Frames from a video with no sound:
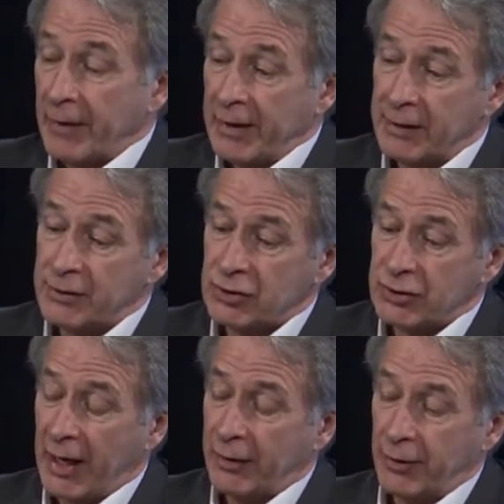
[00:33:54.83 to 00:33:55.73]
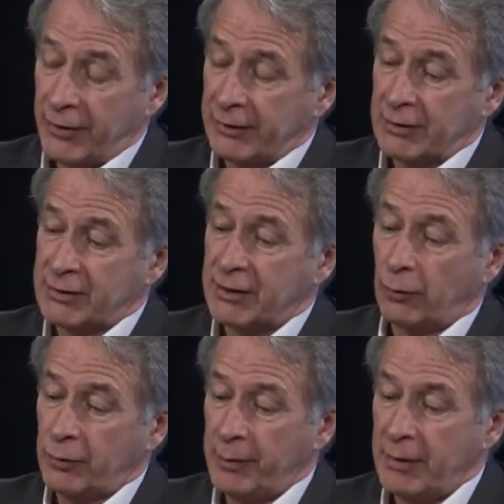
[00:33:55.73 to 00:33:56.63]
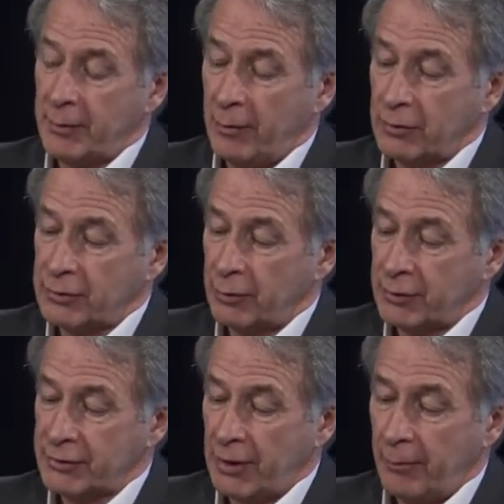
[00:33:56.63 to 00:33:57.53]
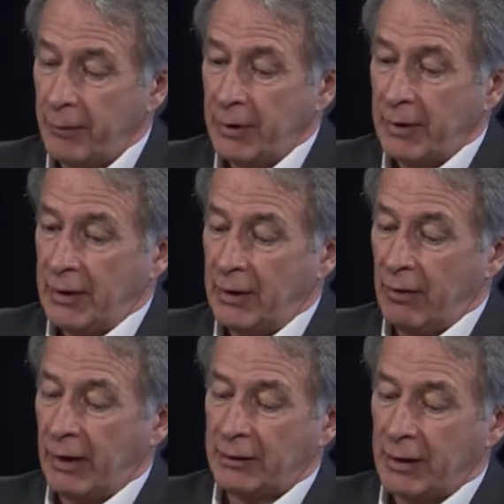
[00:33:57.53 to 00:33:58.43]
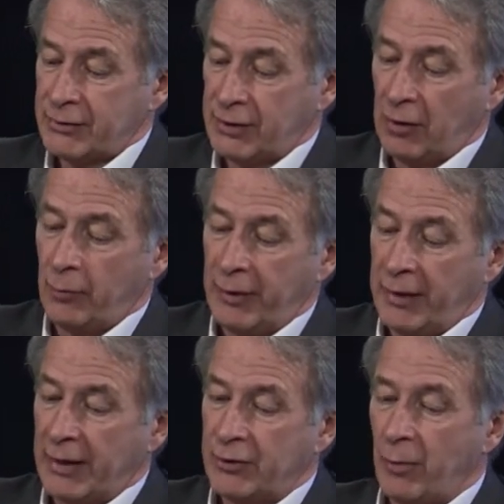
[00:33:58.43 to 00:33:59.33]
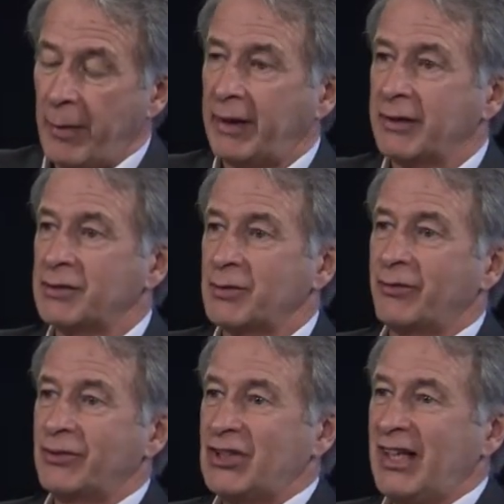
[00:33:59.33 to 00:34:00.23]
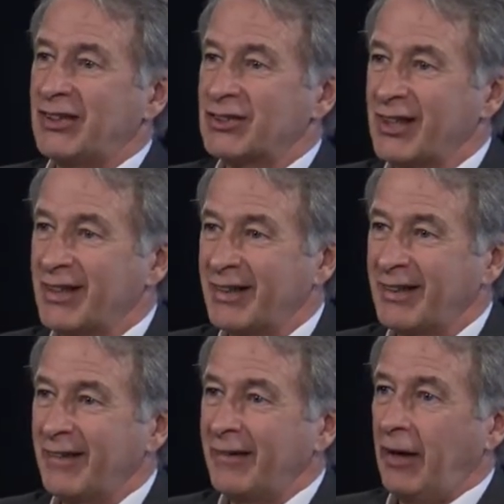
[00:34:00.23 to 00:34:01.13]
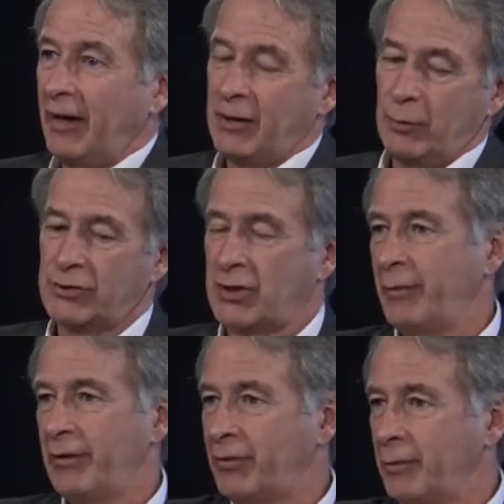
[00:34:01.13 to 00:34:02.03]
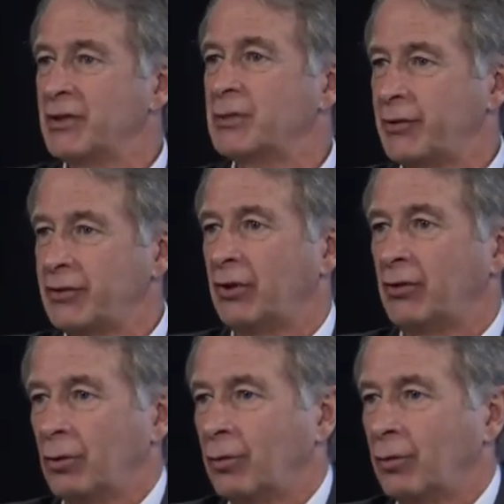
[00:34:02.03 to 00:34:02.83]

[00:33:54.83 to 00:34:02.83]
His chat, the thing that stuck with me the most was um, he recognized the government had no mechanism for change and he was coming from his particular